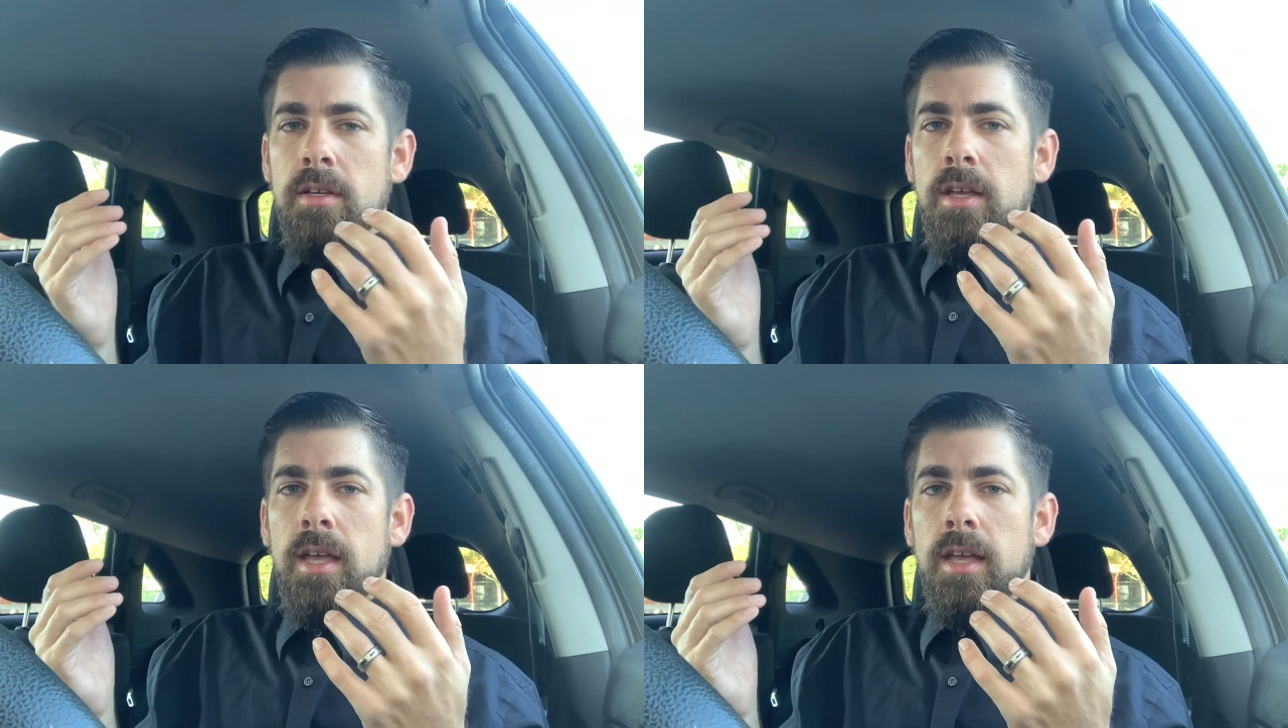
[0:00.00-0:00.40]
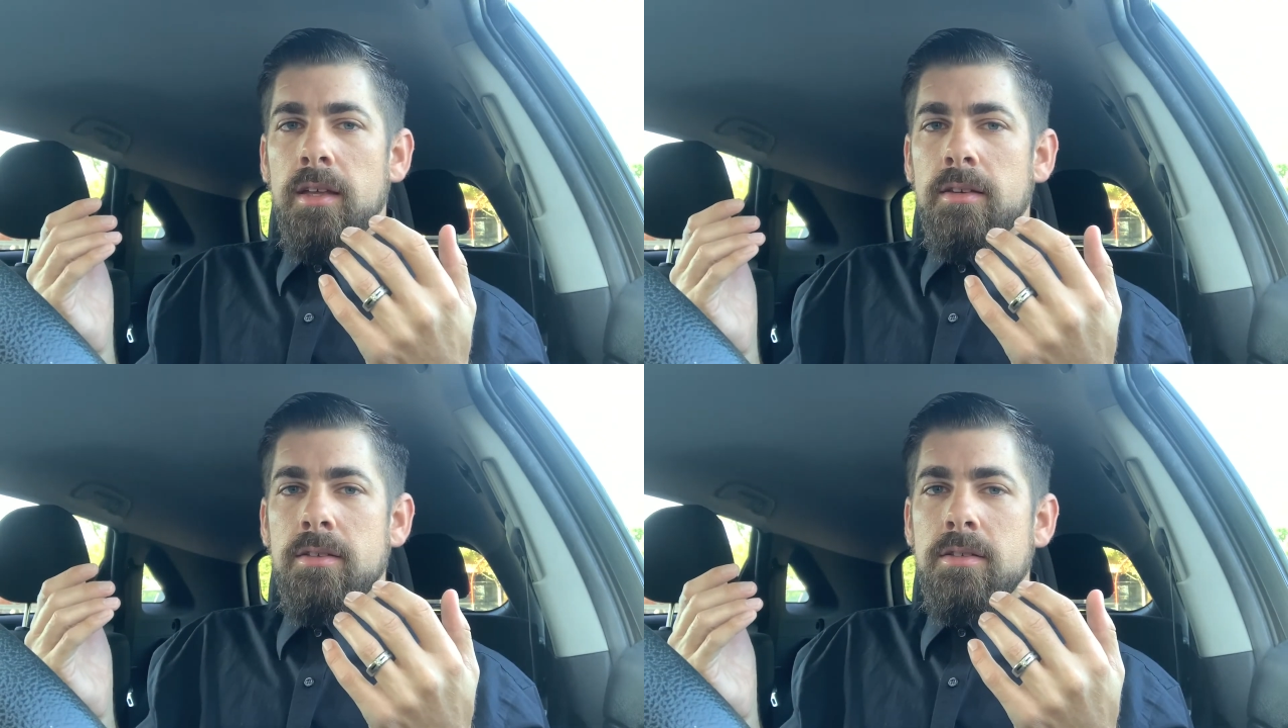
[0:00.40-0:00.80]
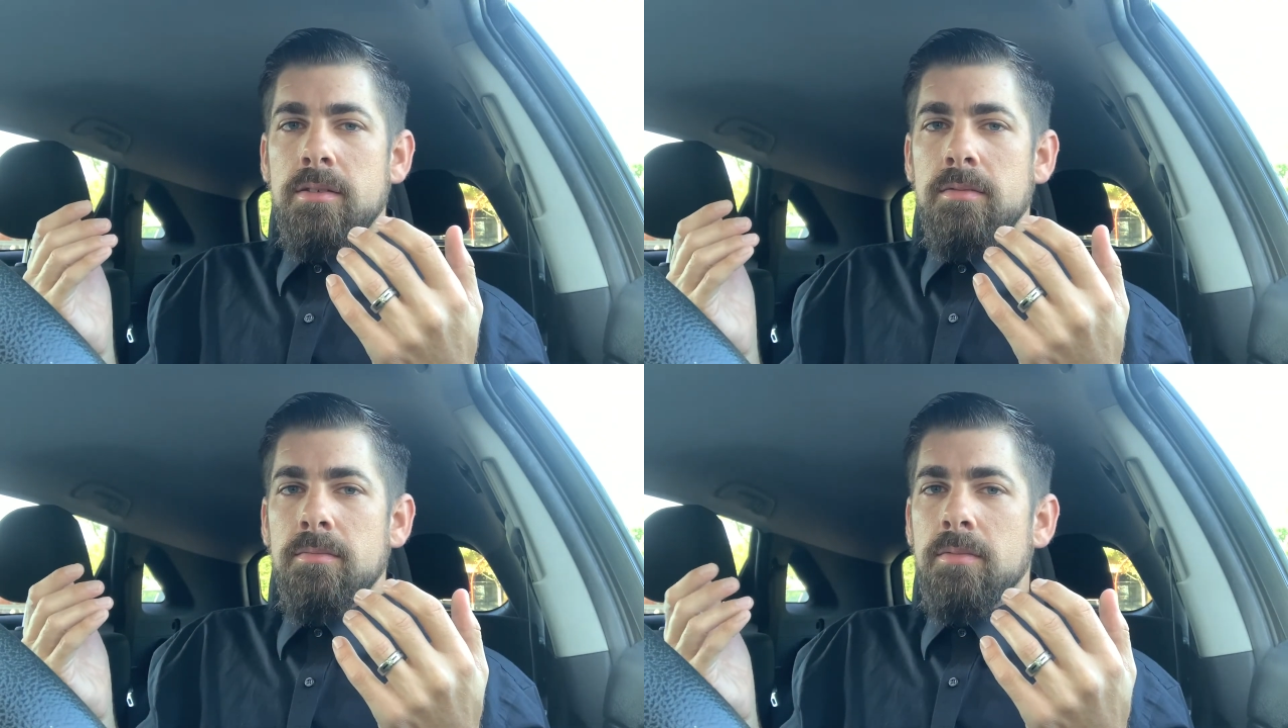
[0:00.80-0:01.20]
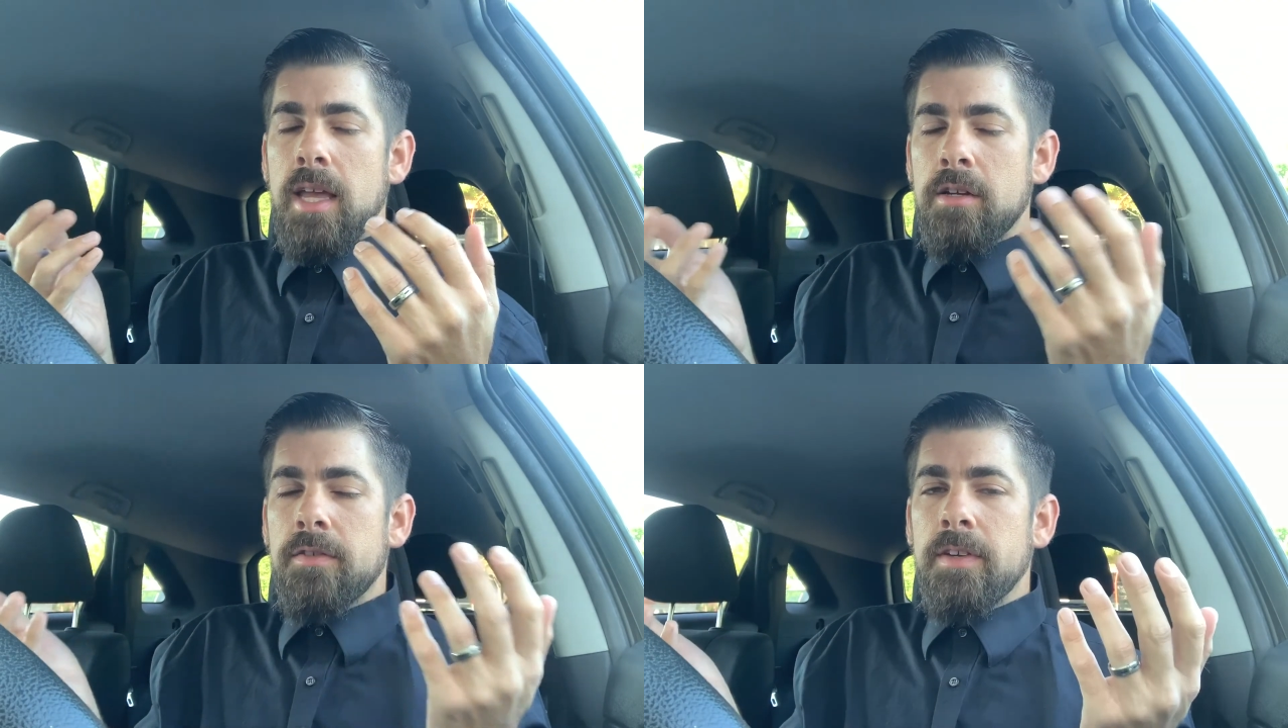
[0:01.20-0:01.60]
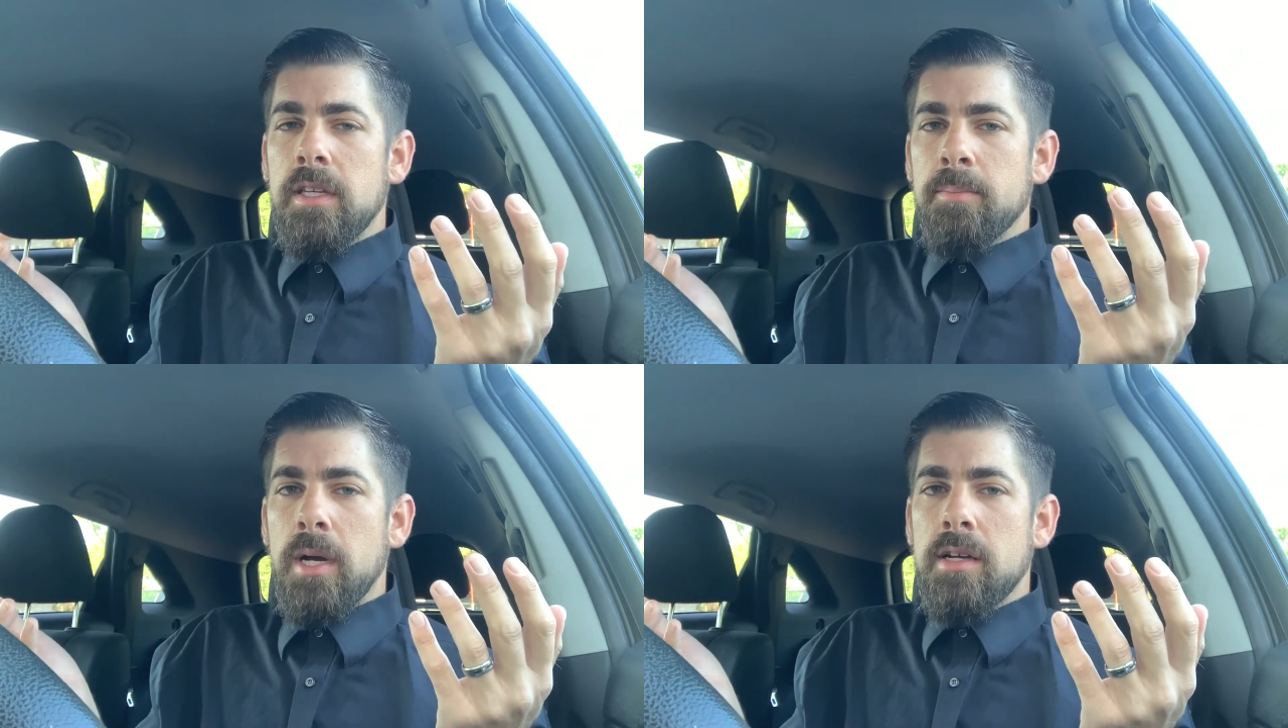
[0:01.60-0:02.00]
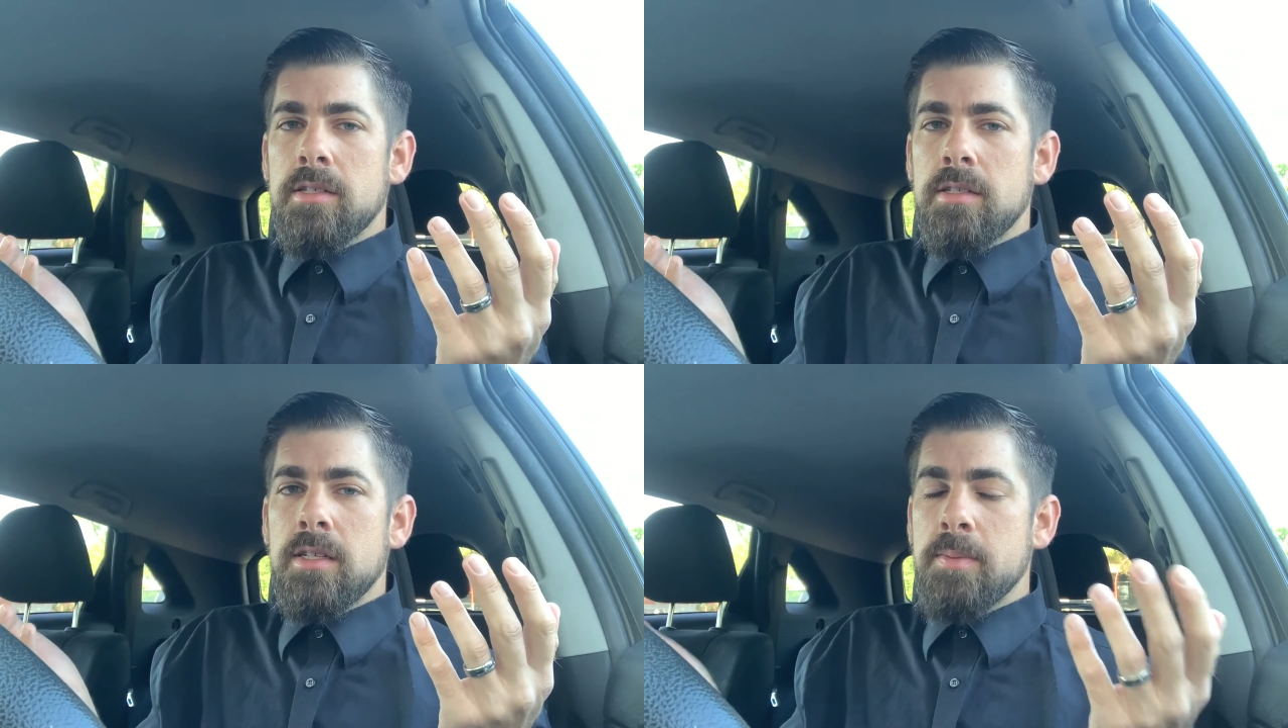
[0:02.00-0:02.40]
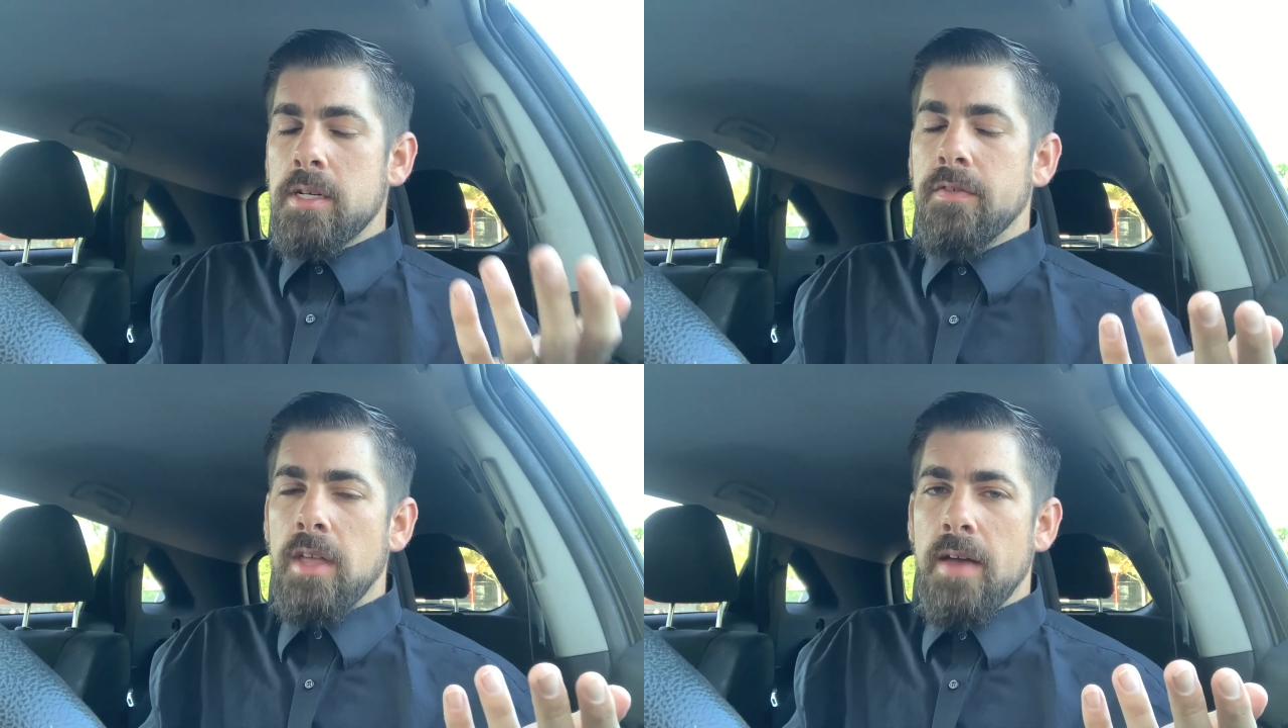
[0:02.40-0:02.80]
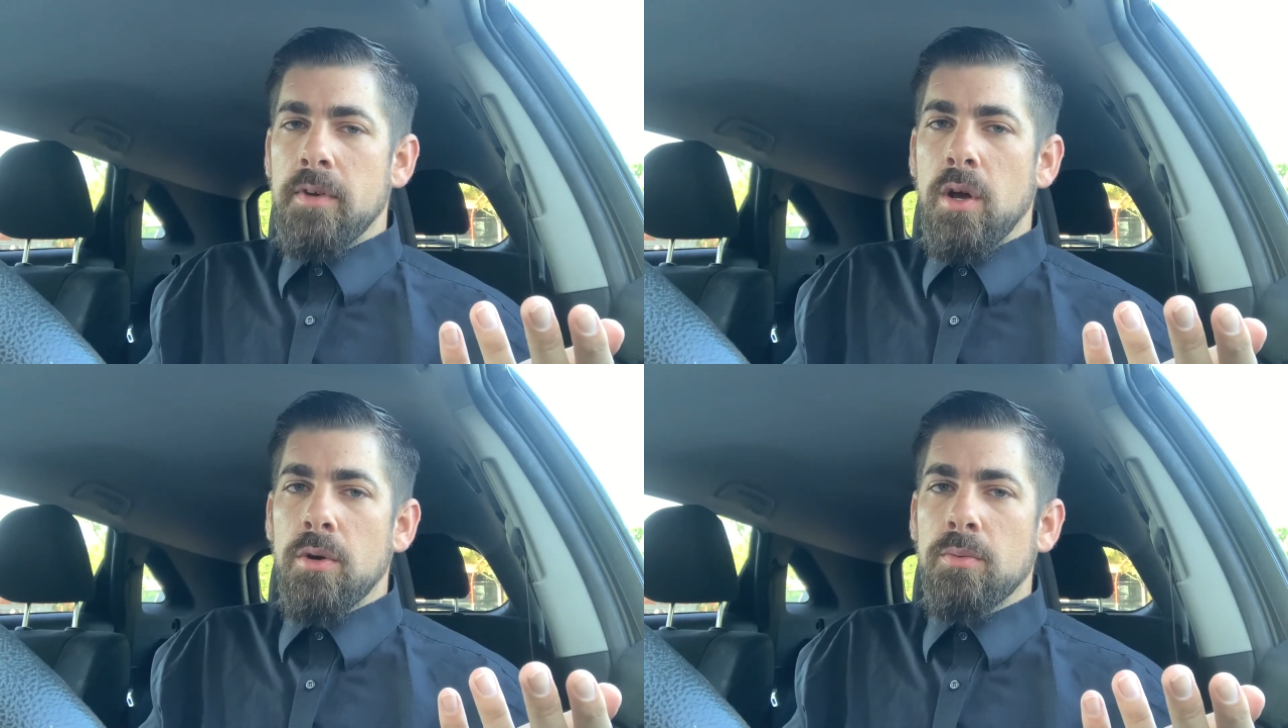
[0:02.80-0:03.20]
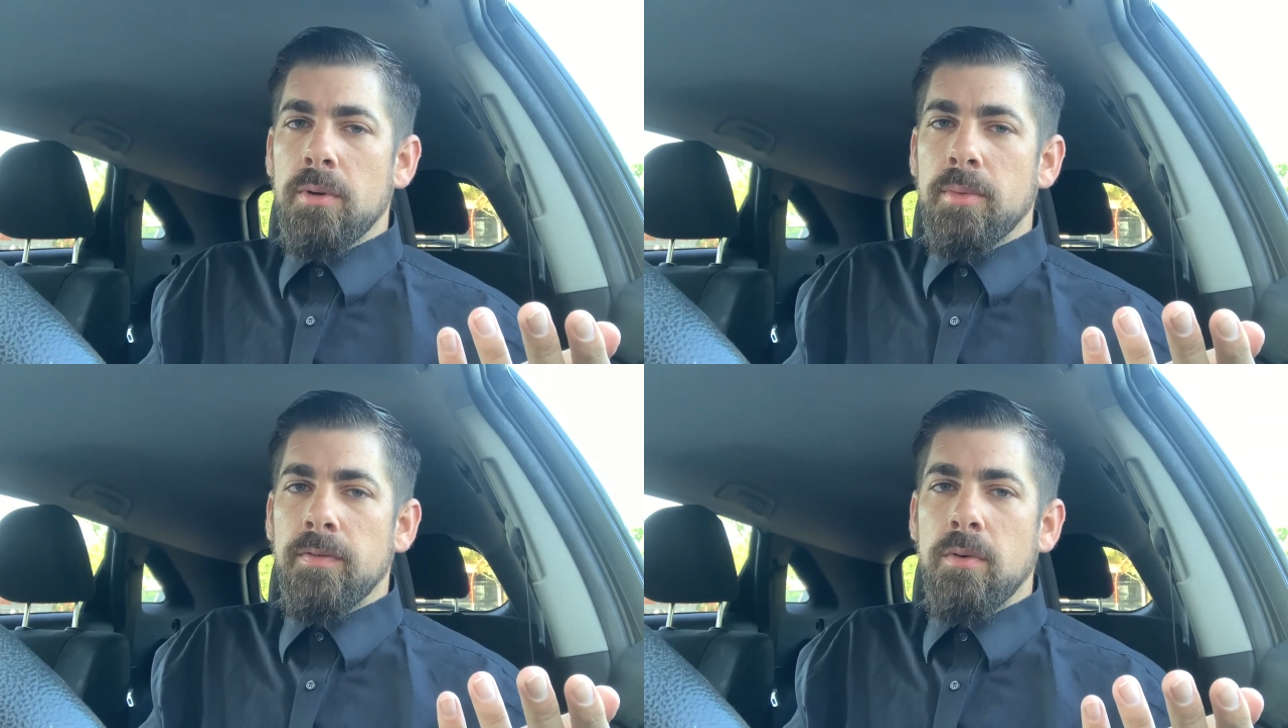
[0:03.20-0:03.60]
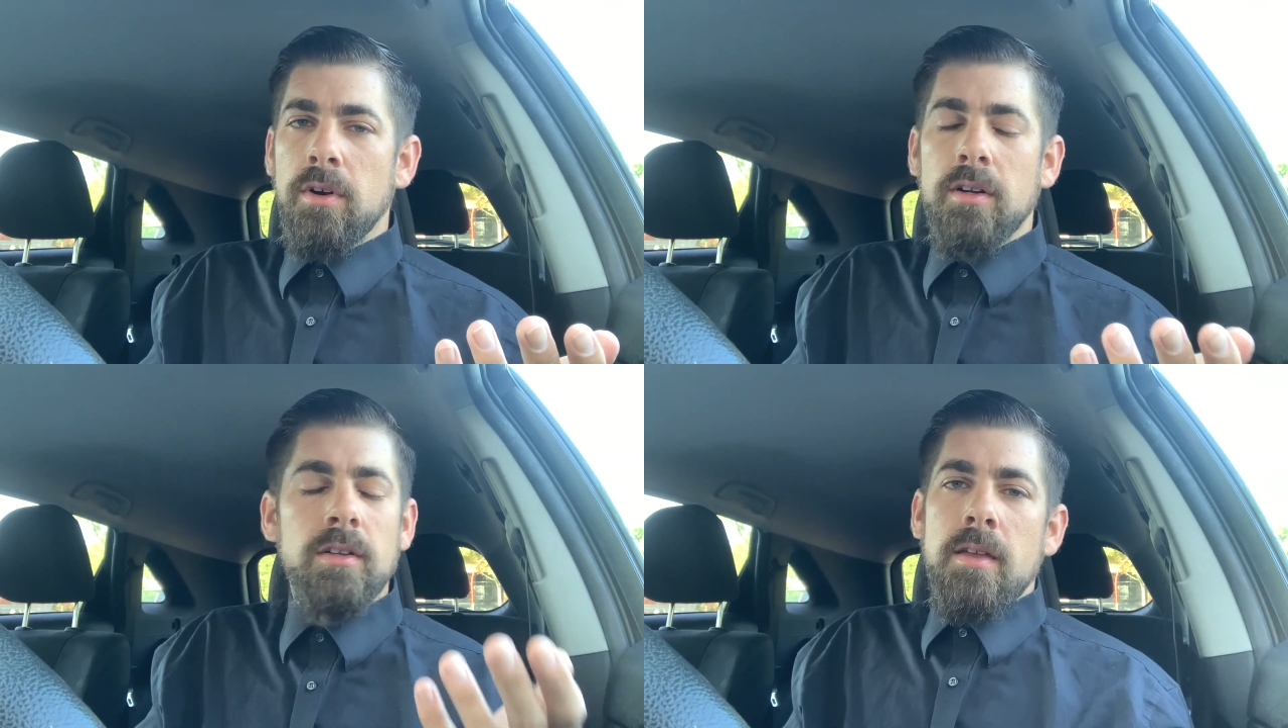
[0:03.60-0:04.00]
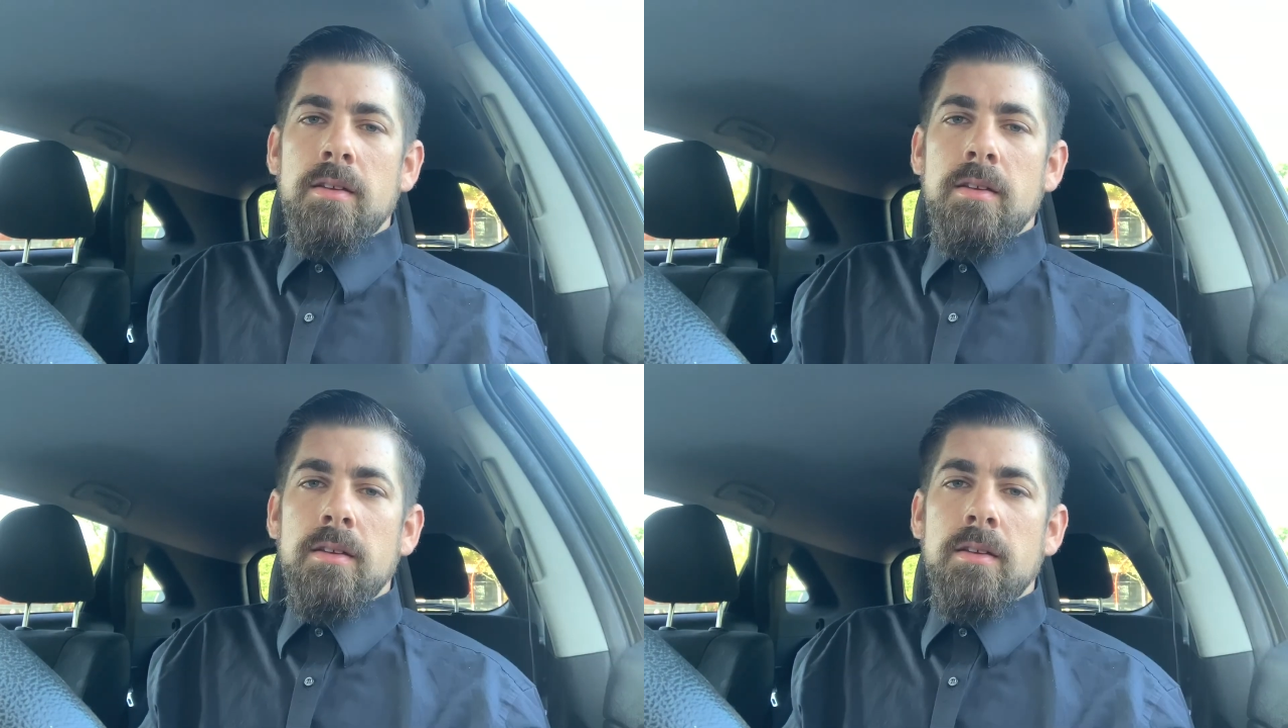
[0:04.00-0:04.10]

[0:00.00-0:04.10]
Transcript: and the extra $50, especially if you haven't owned one before.